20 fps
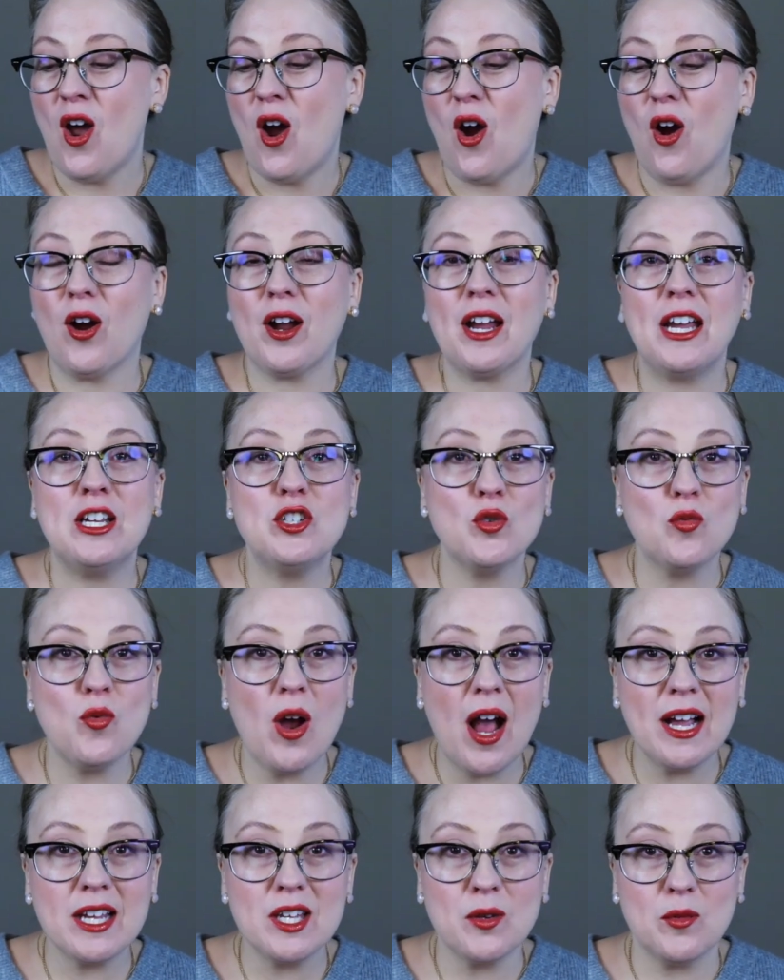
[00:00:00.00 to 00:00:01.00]
Archangel
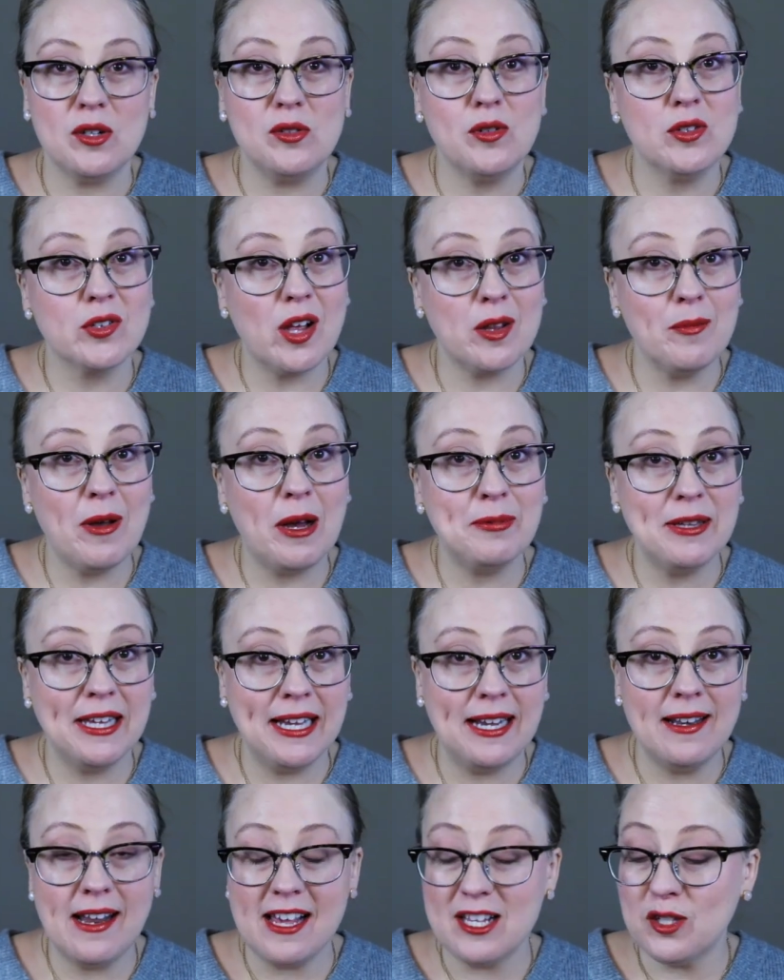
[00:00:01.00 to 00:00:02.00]
Raguel, who's all about
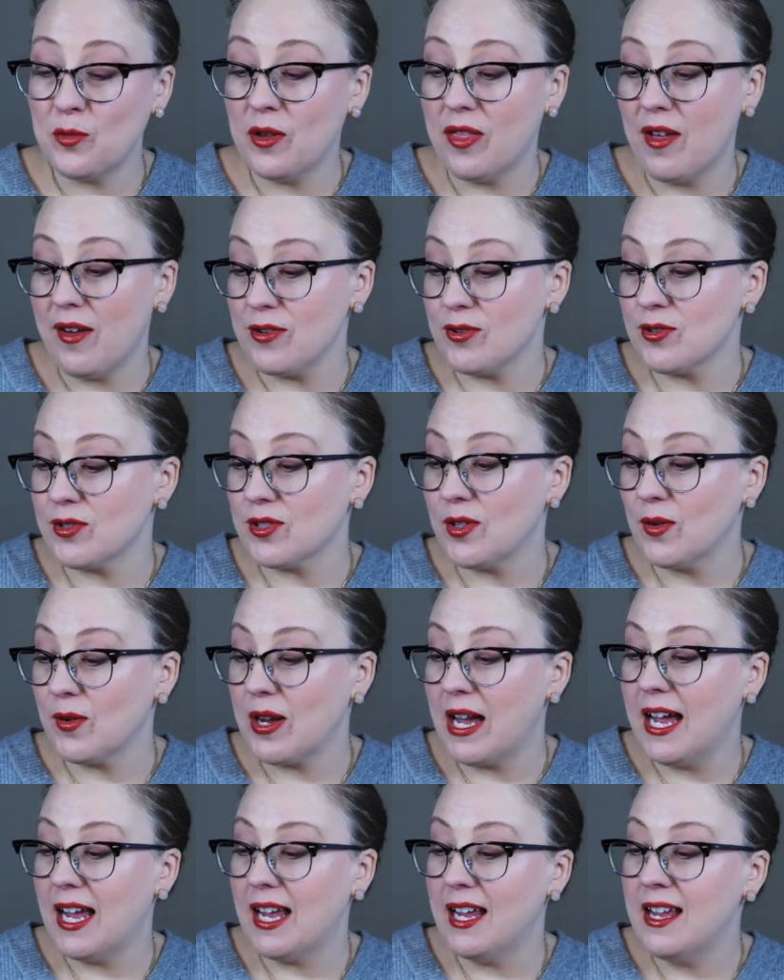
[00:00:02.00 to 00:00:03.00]
playing nice with others,
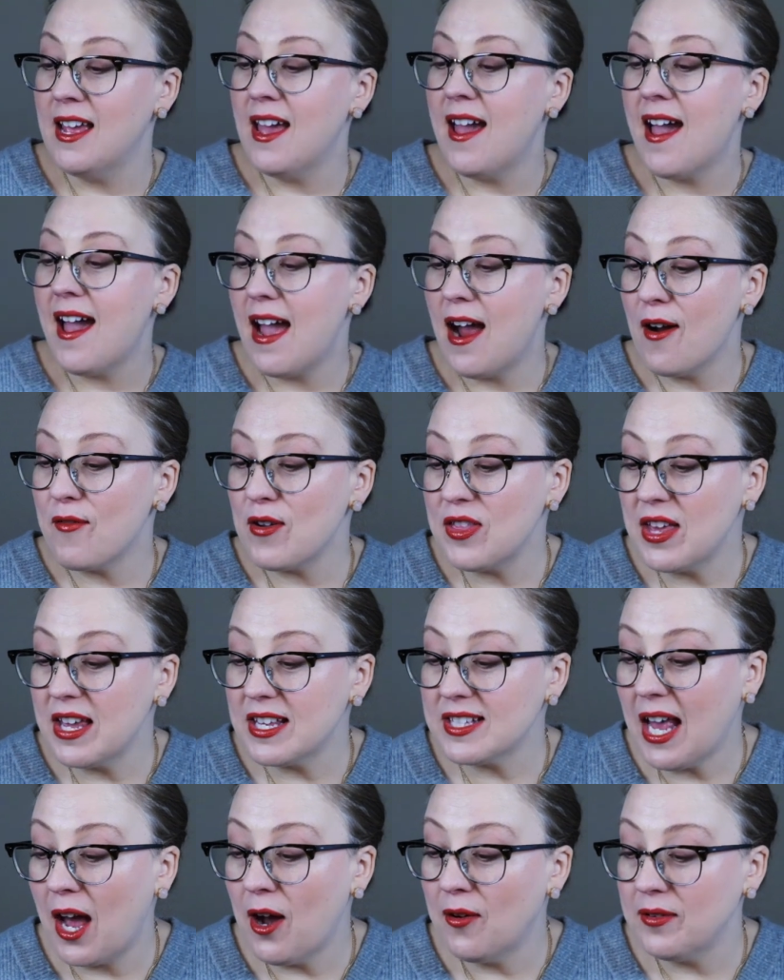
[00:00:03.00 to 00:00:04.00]
okay? Everything
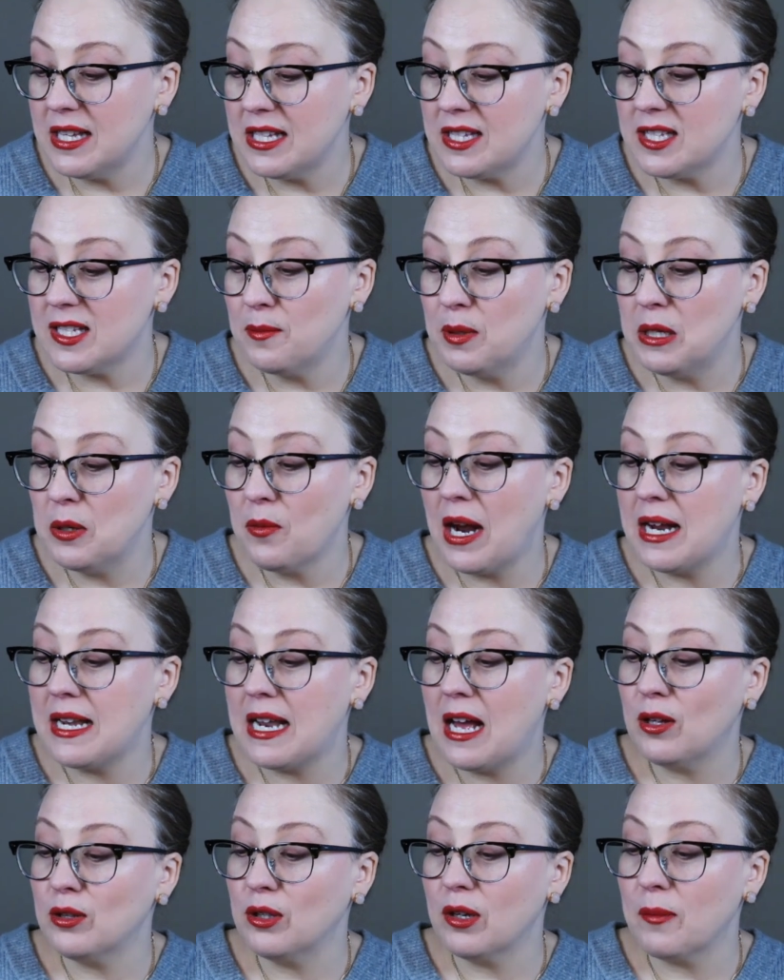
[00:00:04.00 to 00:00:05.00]
is how it needs to be right
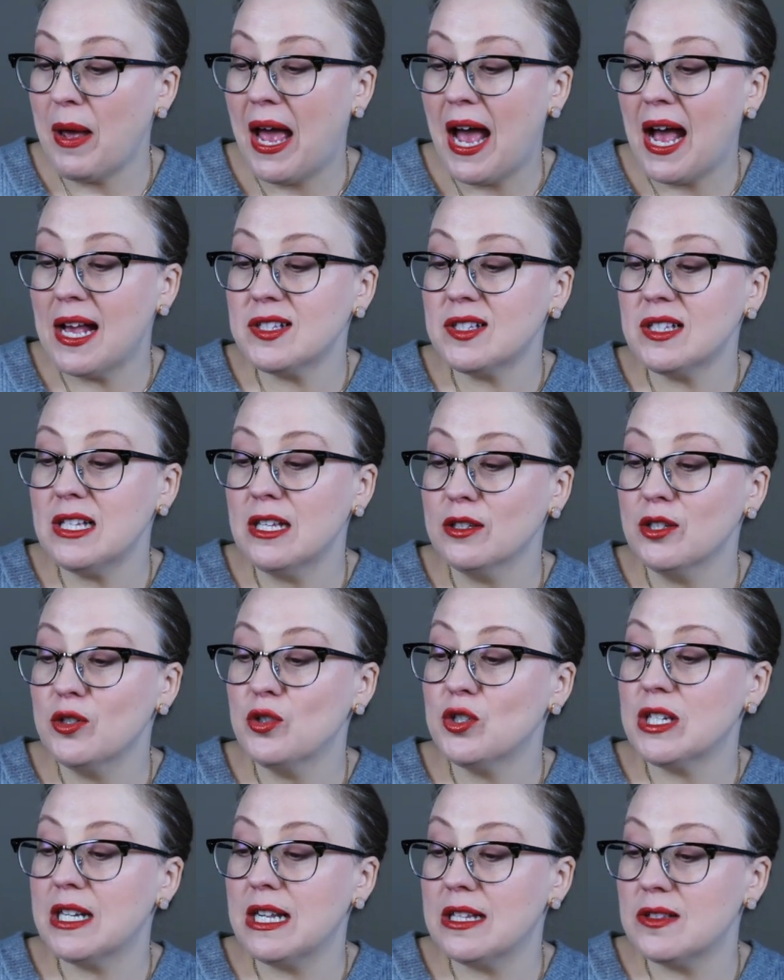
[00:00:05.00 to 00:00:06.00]
now. Look past the
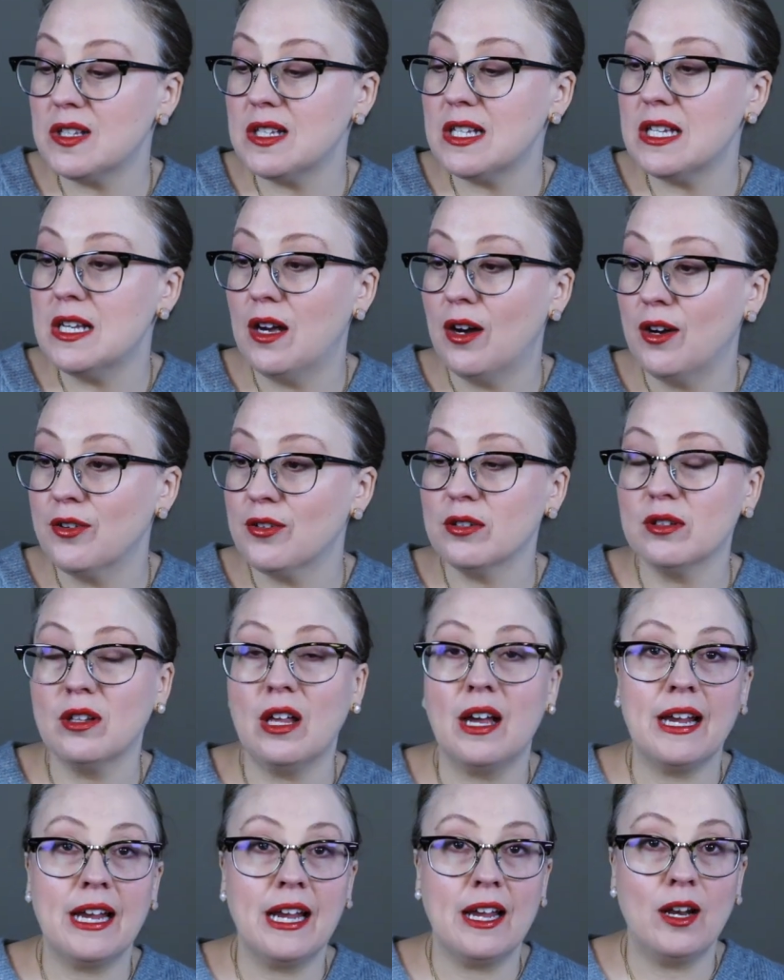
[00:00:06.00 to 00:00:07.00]
illusion and see
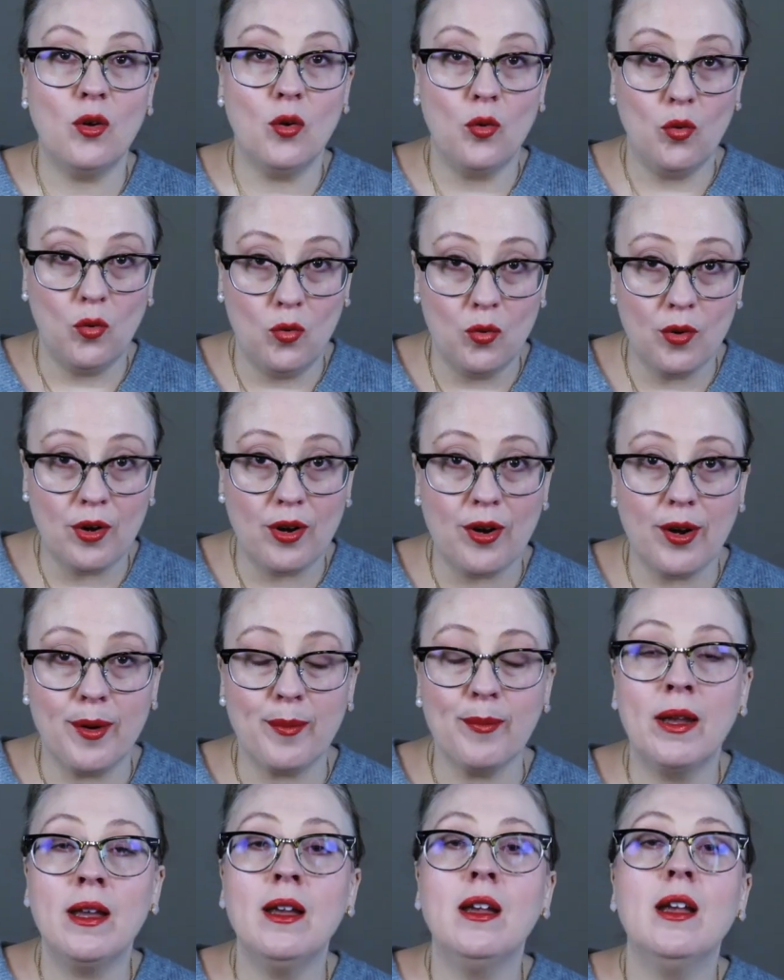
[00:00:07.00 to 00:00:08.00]
underlying order.